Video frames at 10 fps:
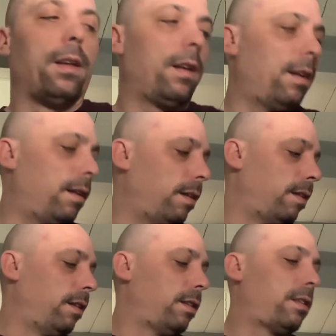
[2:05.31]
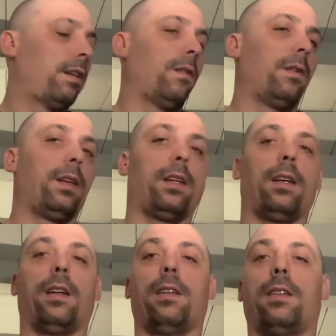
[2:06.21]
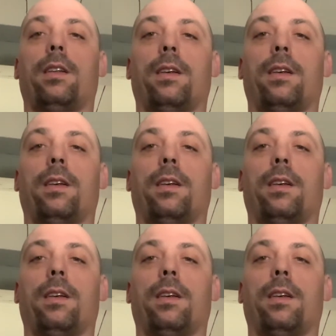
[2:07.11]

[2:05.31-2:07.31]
The Sony's